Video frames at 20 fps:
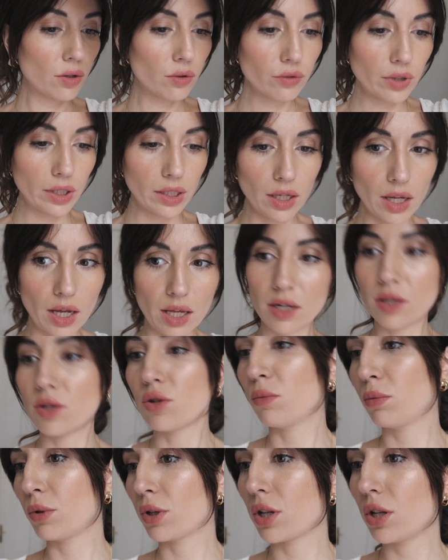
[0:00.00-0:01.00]
already and it's
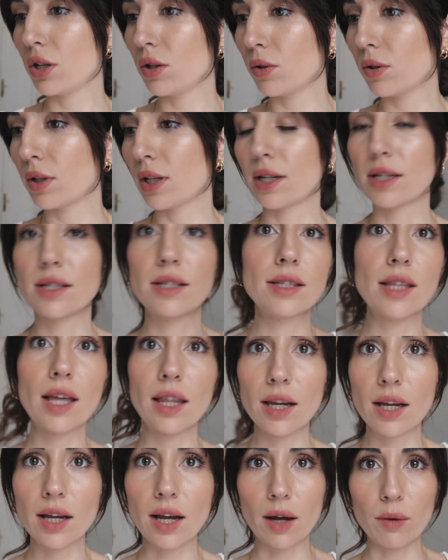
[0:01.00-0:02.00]
super cute and
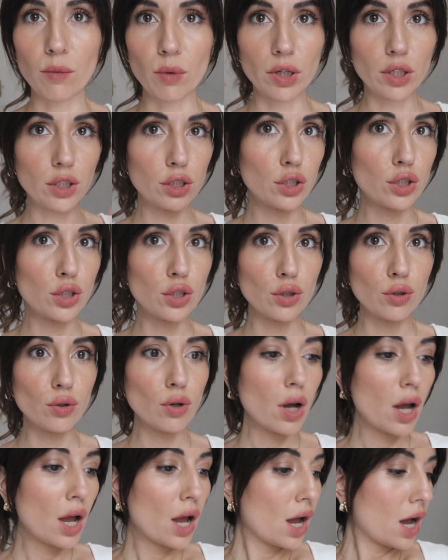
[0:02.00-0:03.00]
aesthetic, I wanted
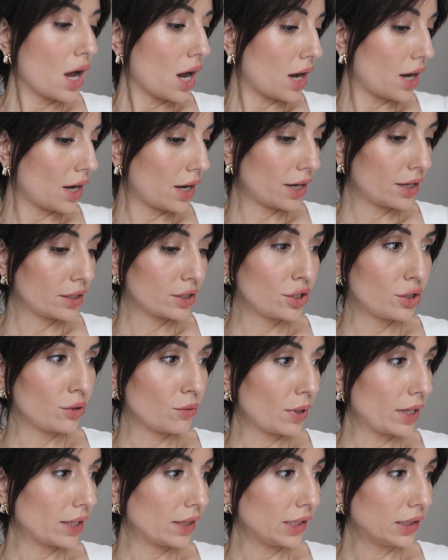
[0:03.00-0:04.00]
to
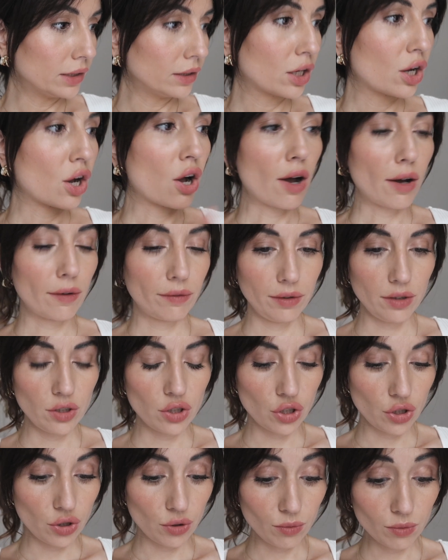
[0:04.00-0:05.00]
do a little coffee
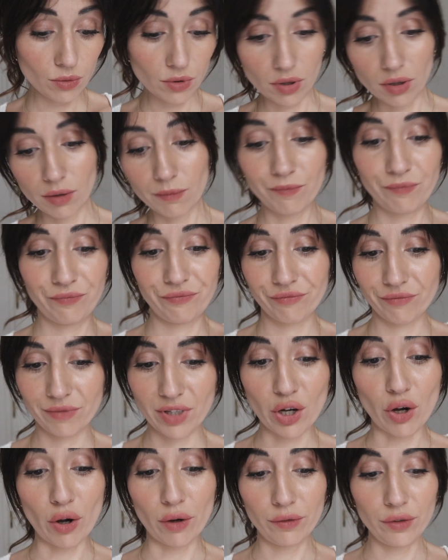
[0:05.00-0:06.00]
shoot.
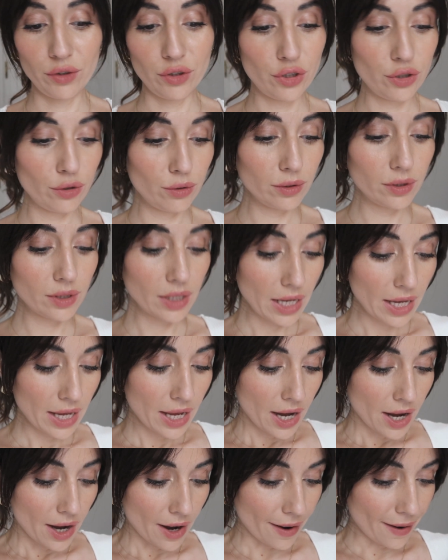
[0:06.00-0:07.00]

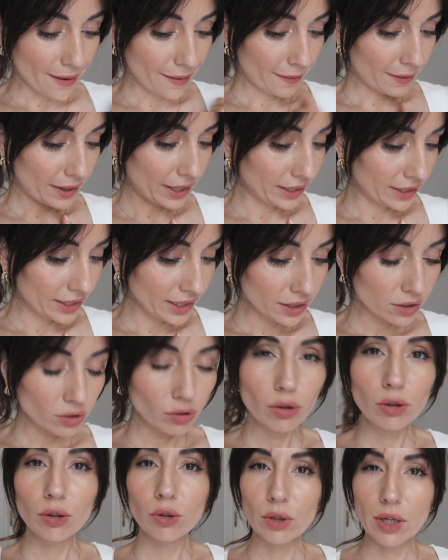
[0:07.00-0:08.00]
I need
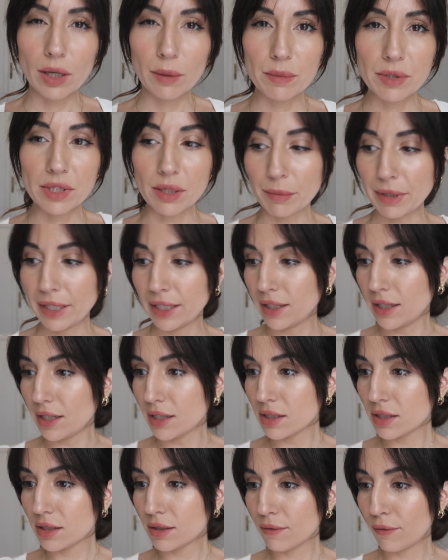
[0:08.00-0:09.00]
to look up some
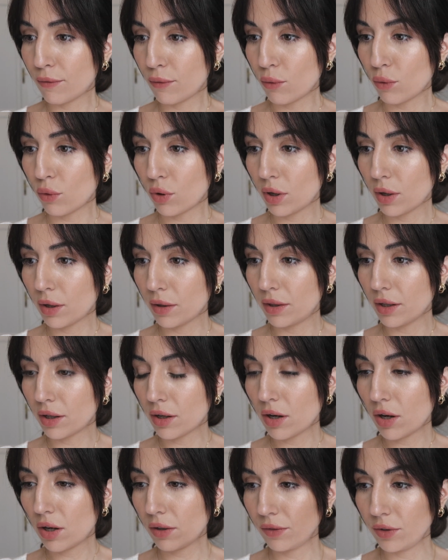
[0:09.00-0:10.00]
ideas for the
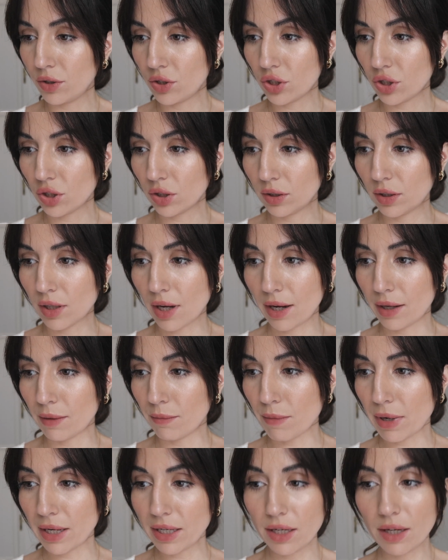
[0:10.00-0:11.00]
coffee shot. I
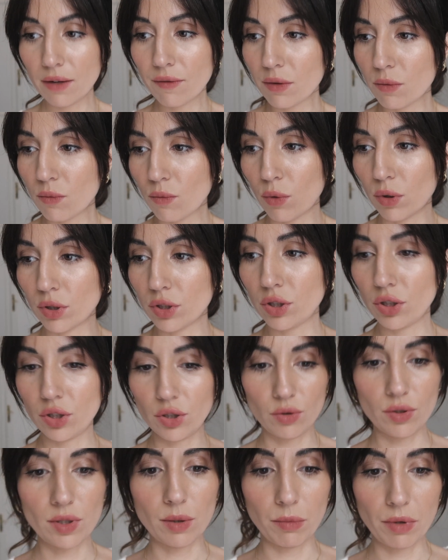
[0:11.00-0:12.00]
might even want to
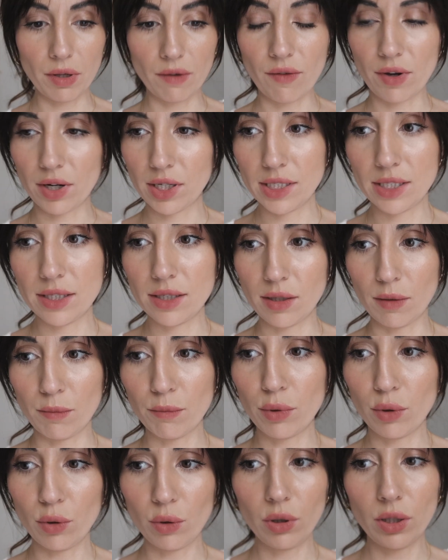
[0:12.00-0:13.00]
do something very
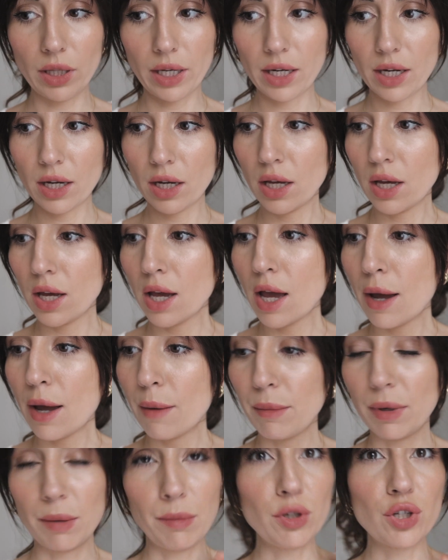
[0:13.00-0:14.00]
simple, like
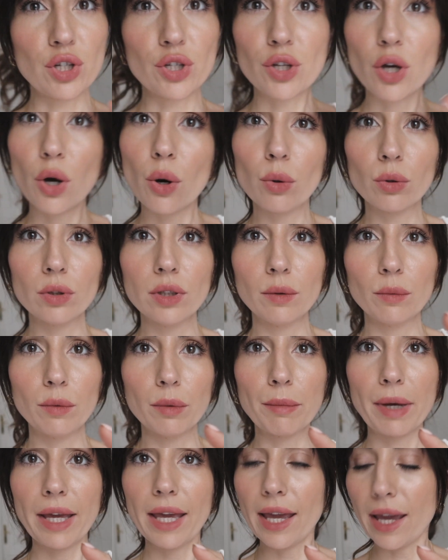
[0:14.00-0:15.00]
maybe just hold it
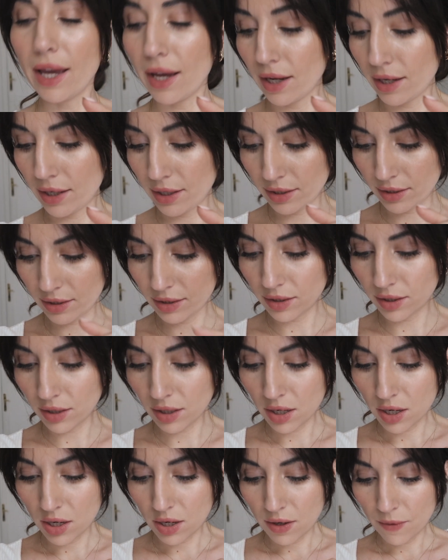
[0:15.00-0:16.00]
with my hand,
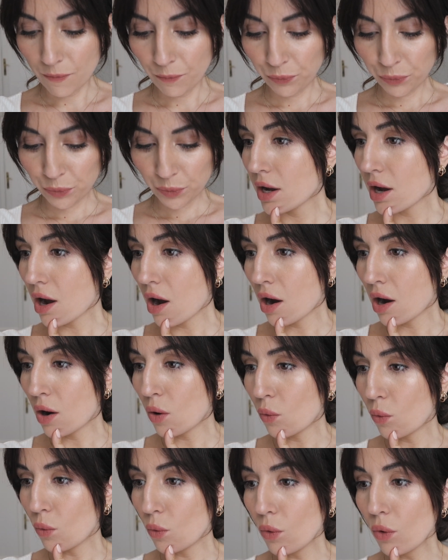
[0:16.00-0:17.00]

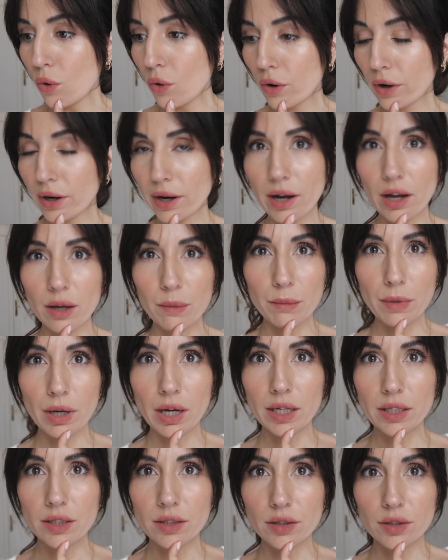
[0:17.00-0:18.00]
or I
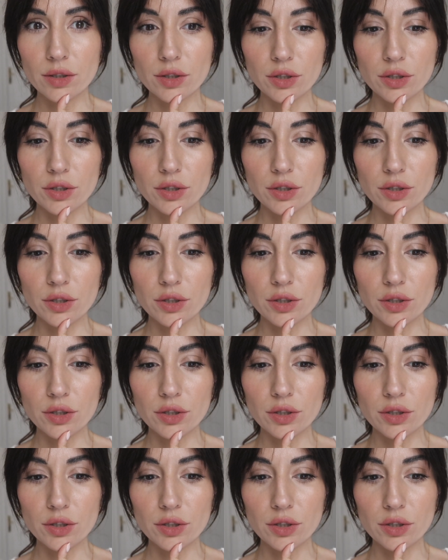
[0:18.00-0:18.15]
might